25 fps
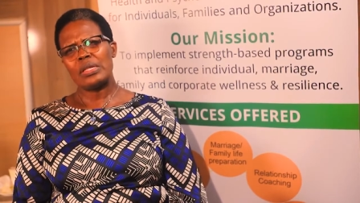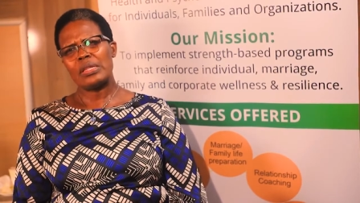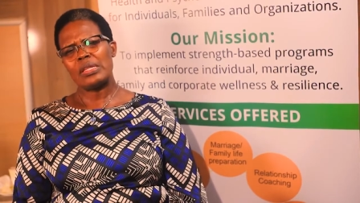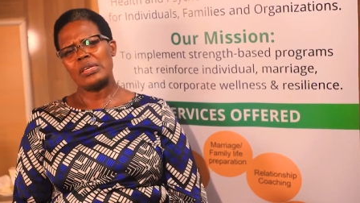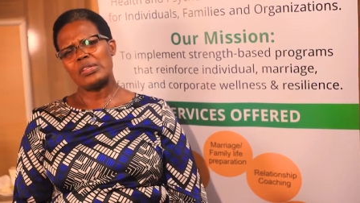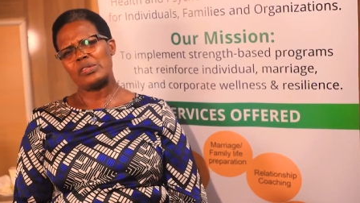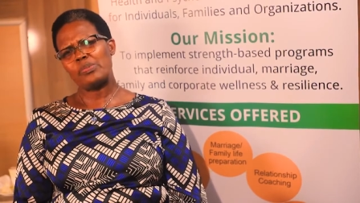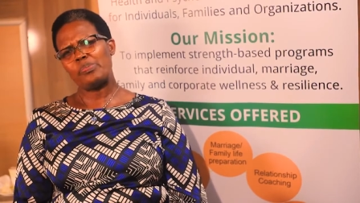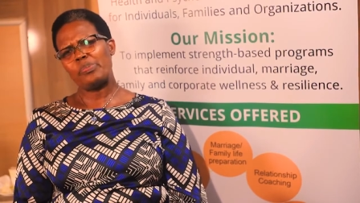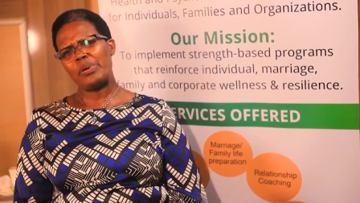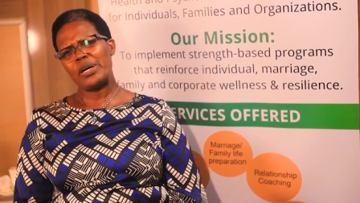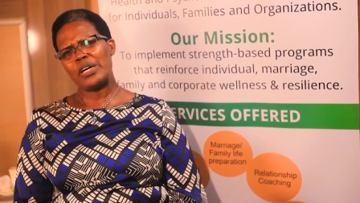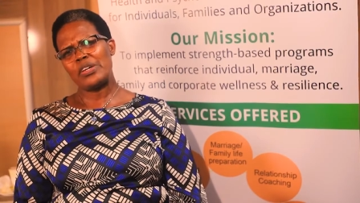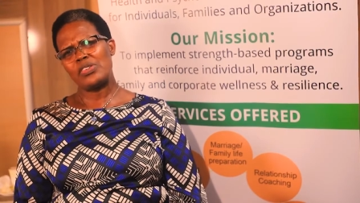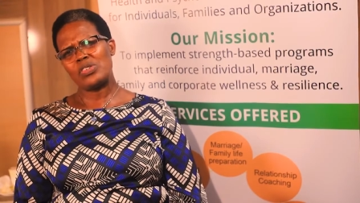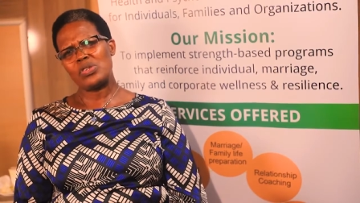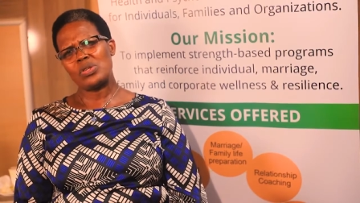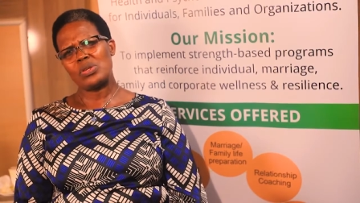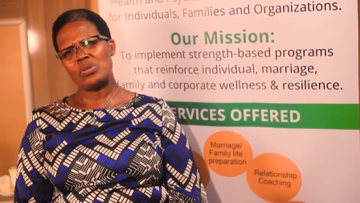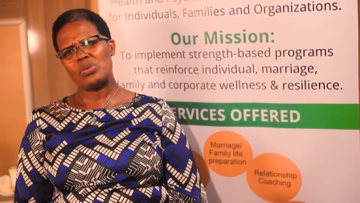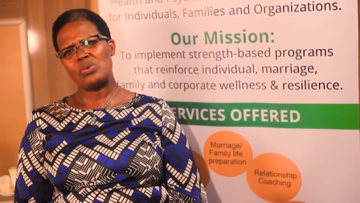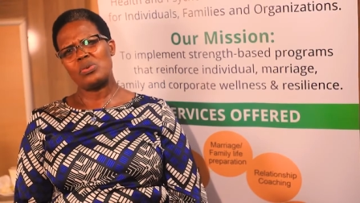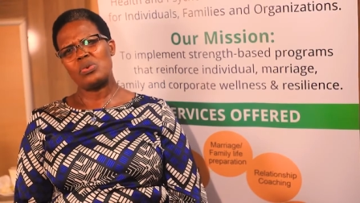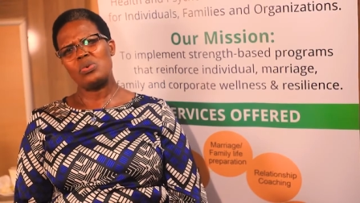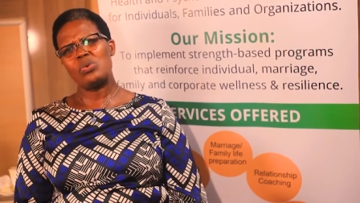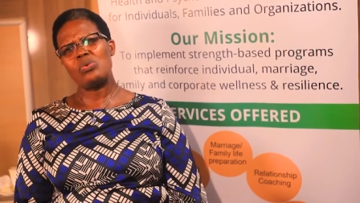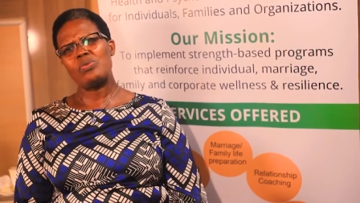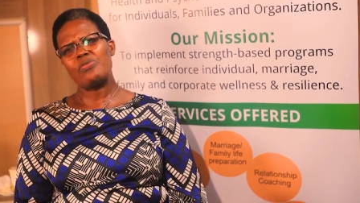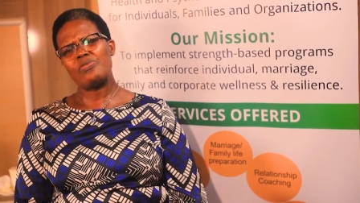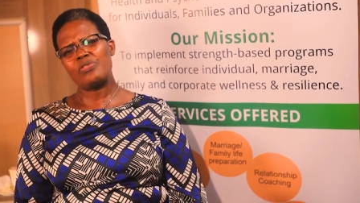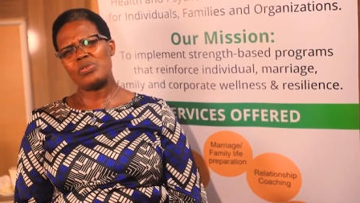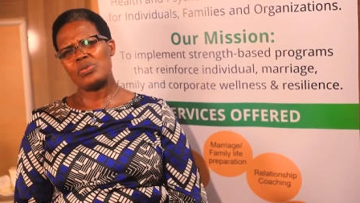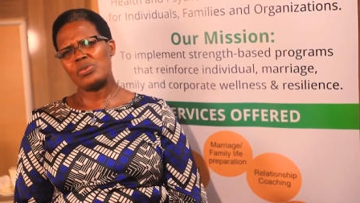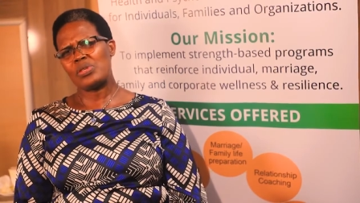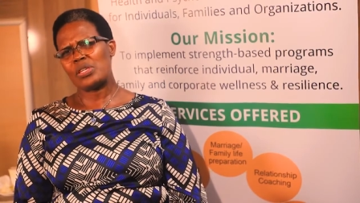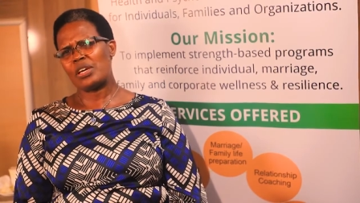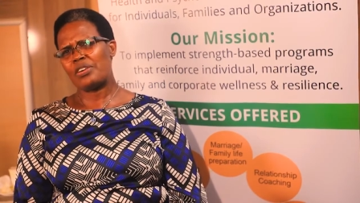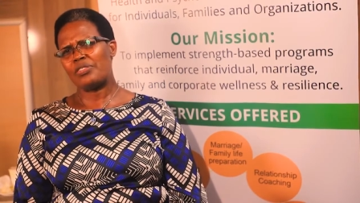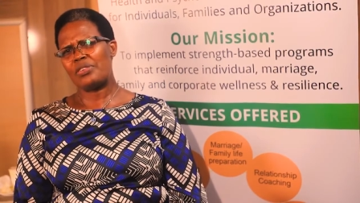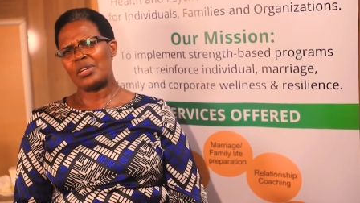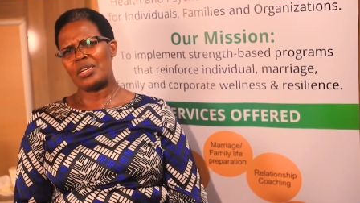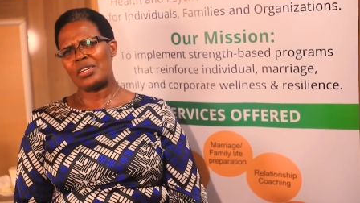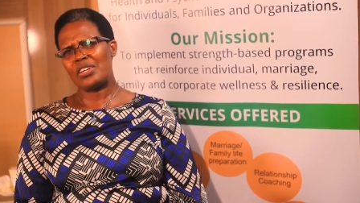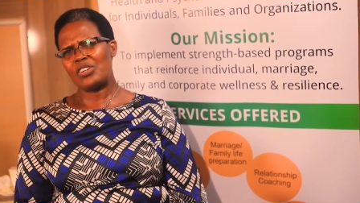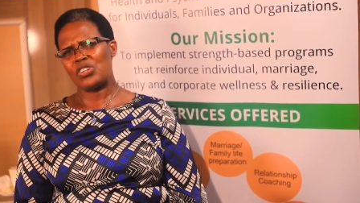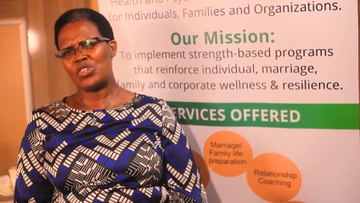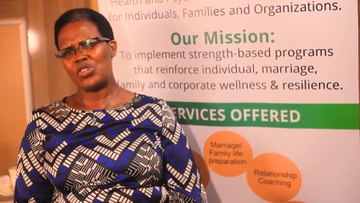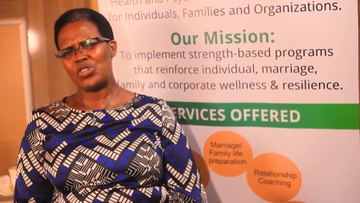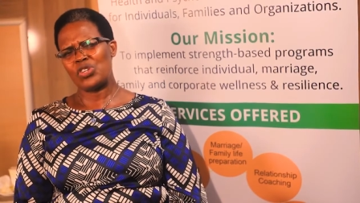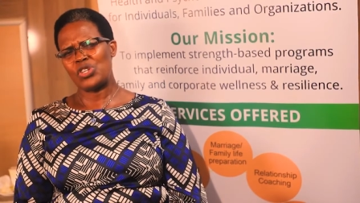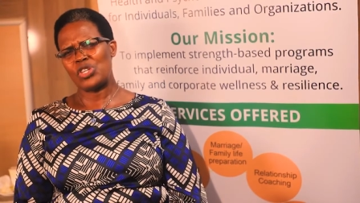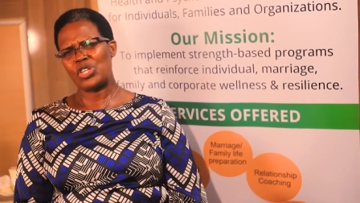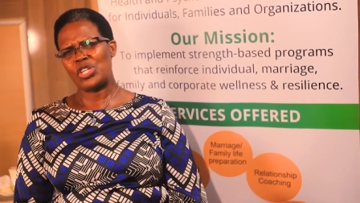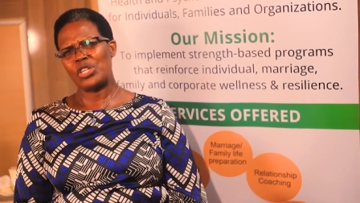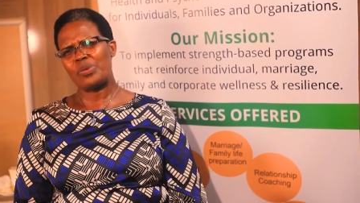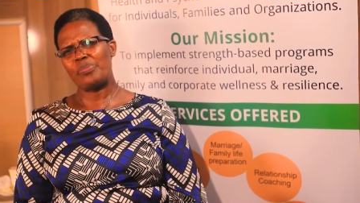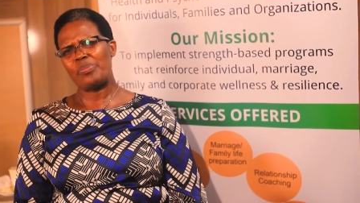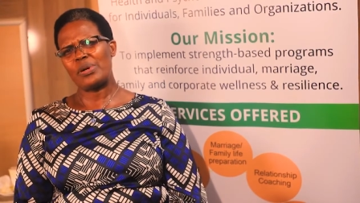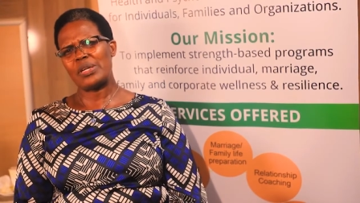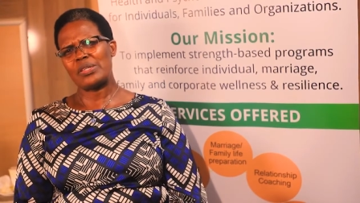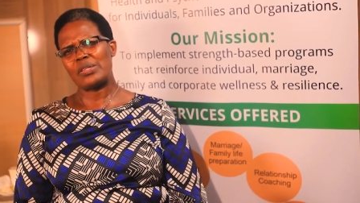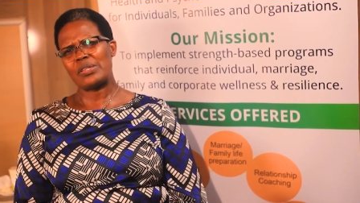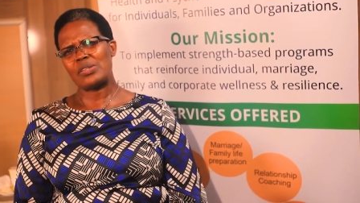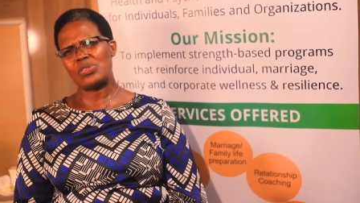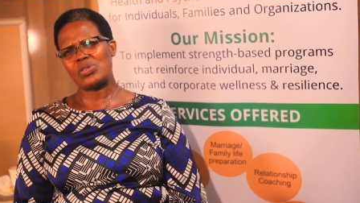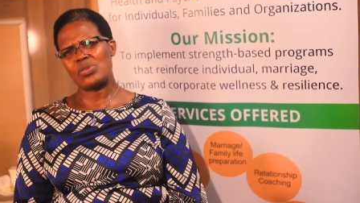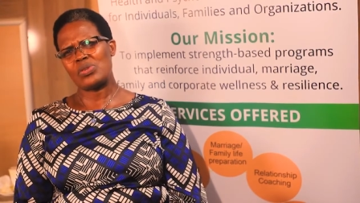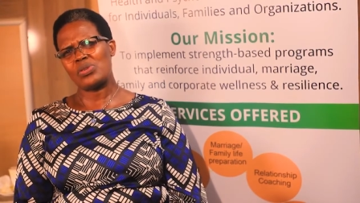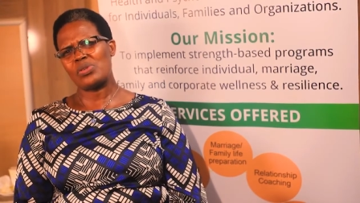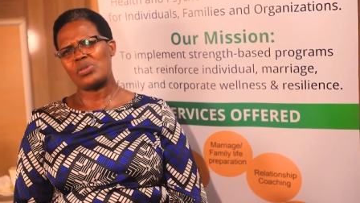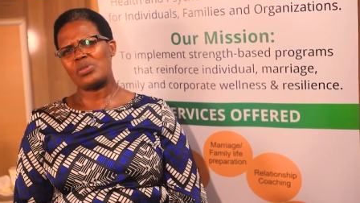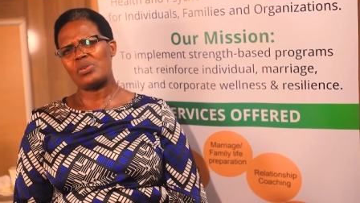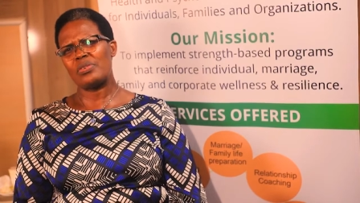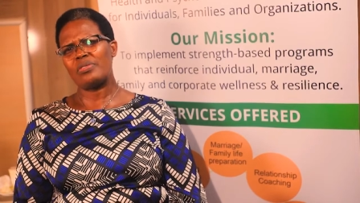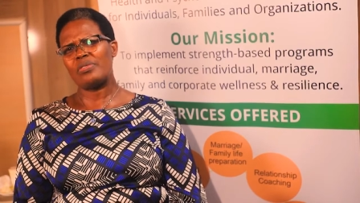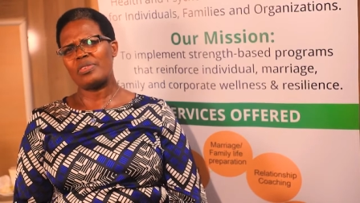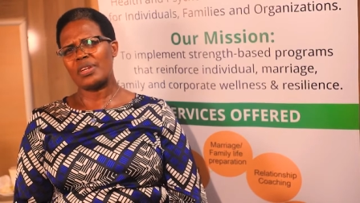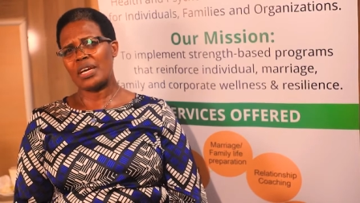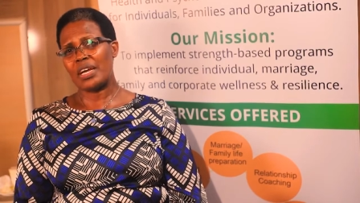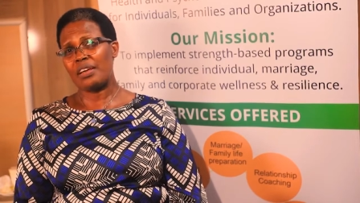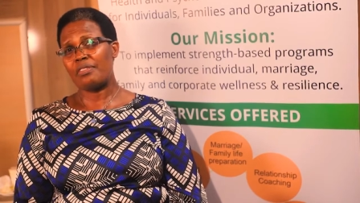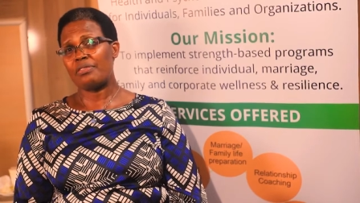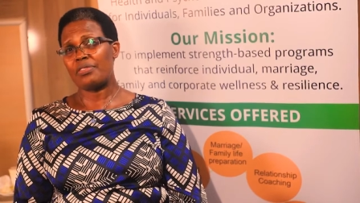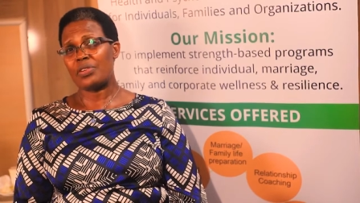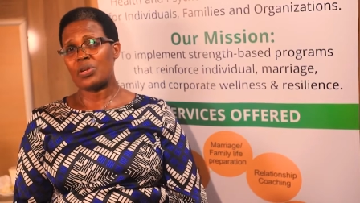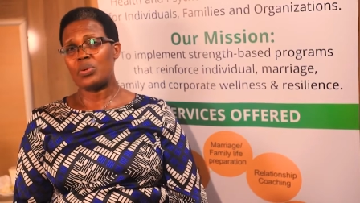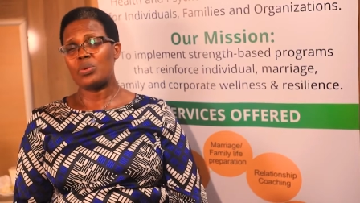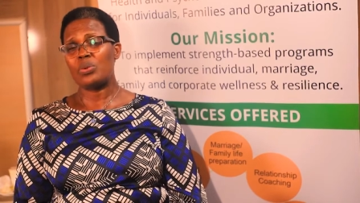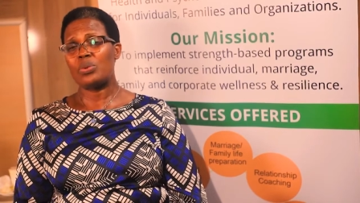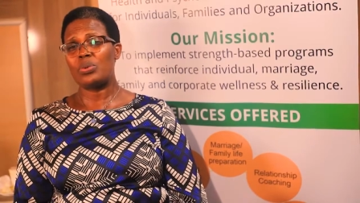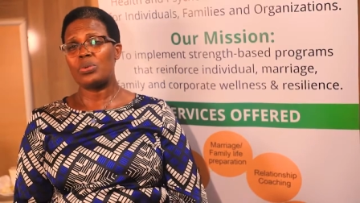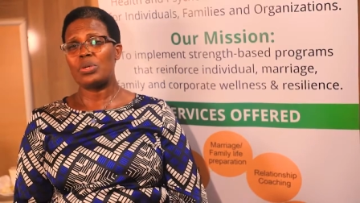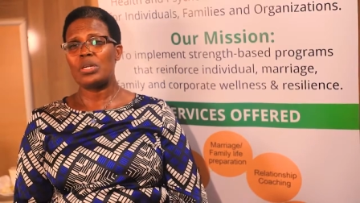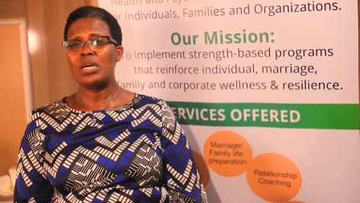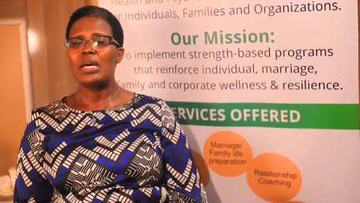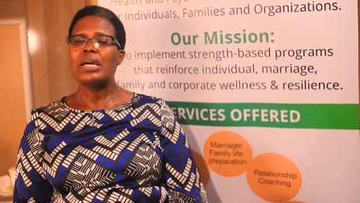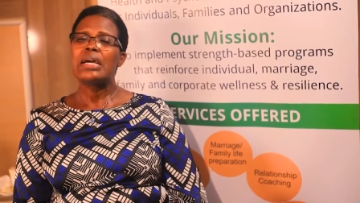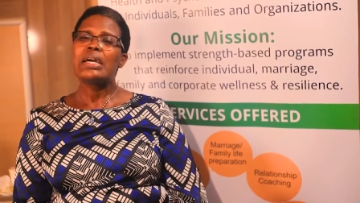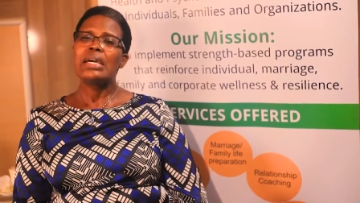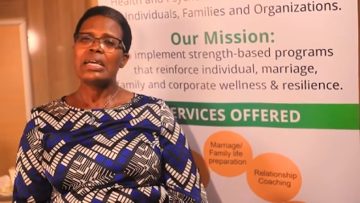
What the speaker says: this person who views a relationship as a source of livelihood,